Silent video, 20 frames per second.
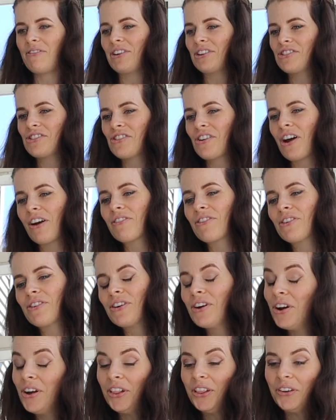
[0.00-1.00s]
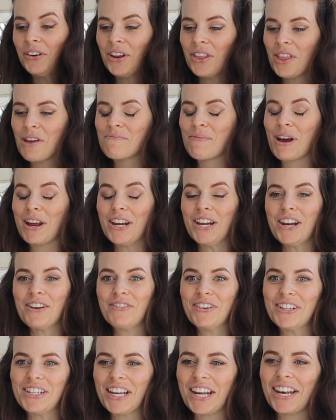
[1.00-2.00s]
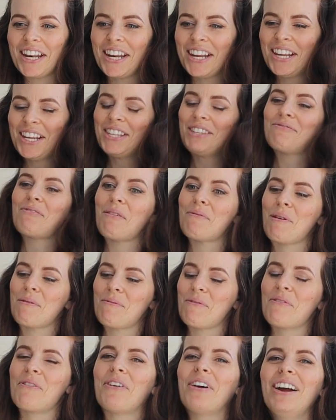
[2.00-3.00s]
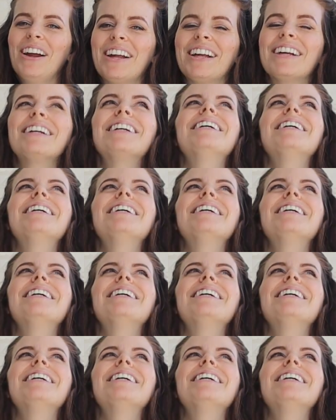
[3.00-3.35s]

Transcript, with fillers: fixture after learning that Brad had never done spray paper before